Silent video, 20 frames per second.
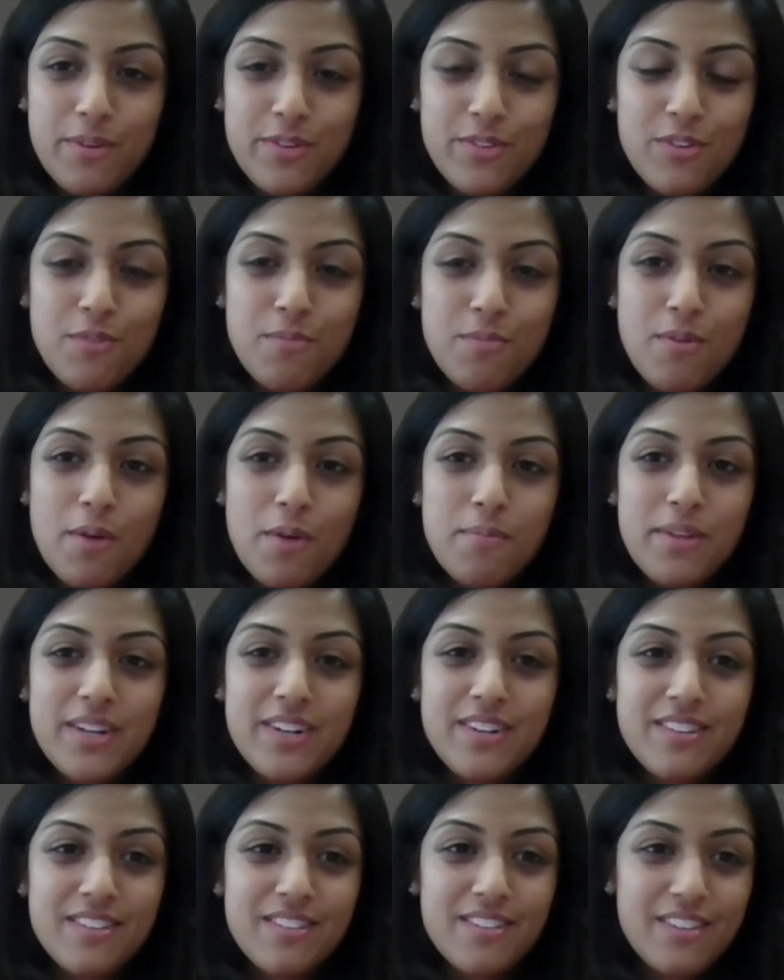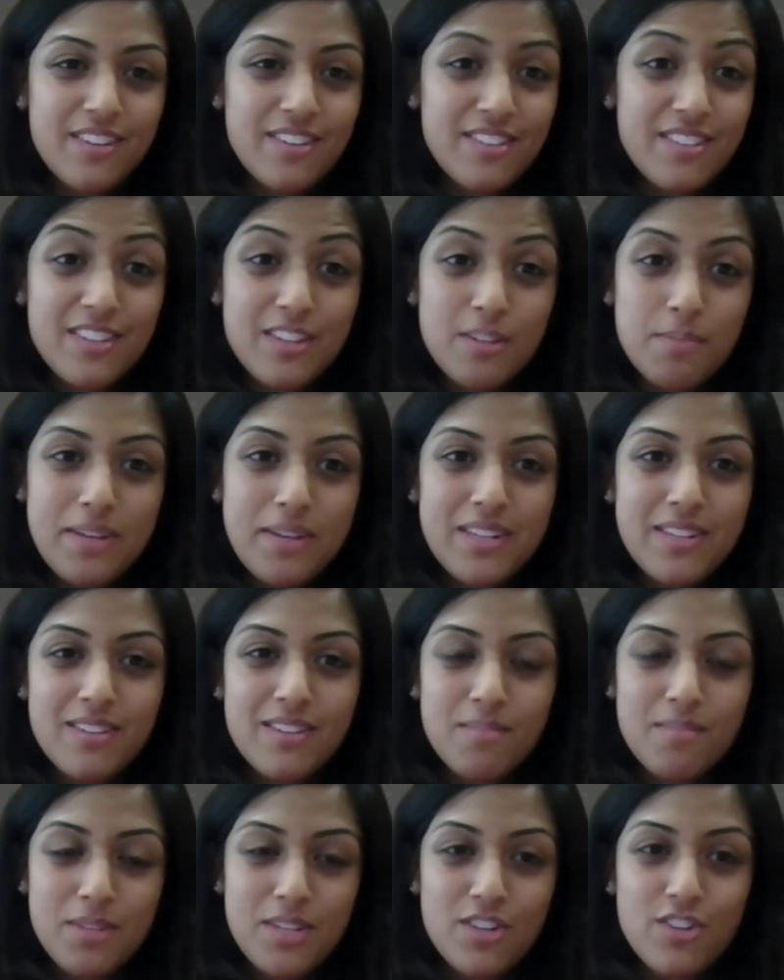person who brought me into the space
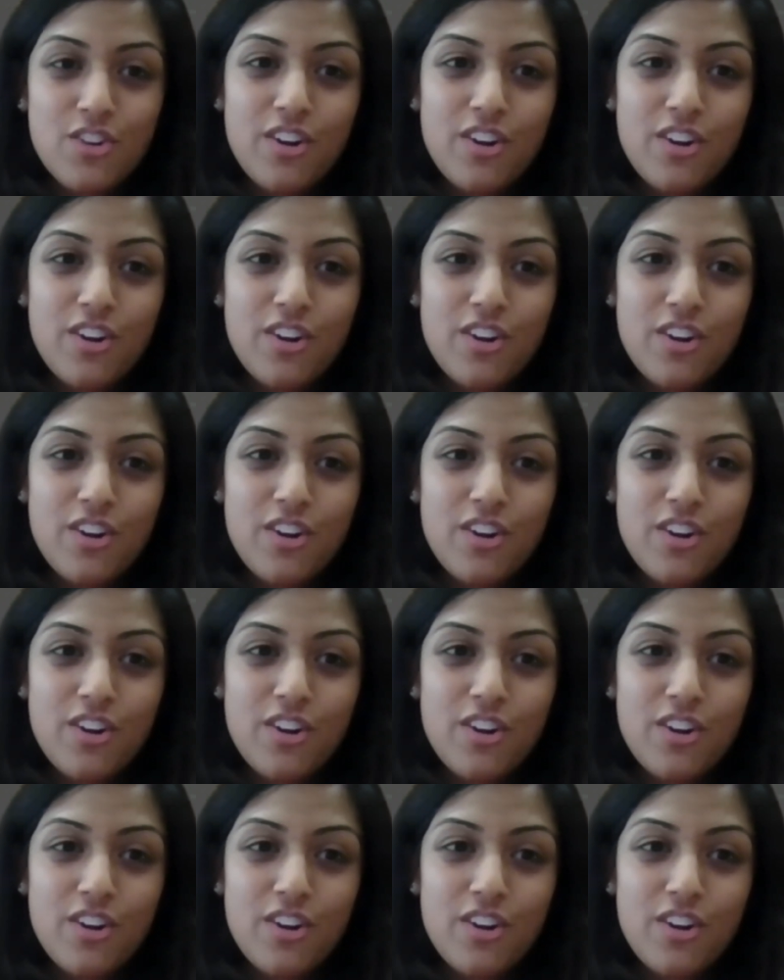is Mr.